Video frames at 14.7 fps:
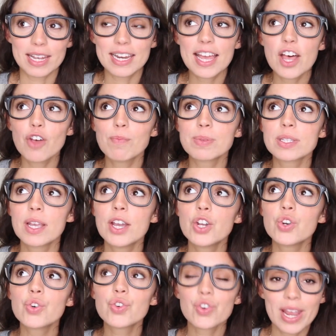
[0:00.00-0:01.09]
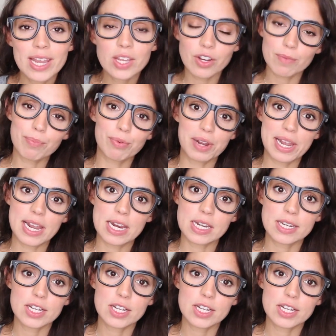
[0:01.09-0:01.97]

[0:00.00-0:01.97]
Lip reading: It helps train your brain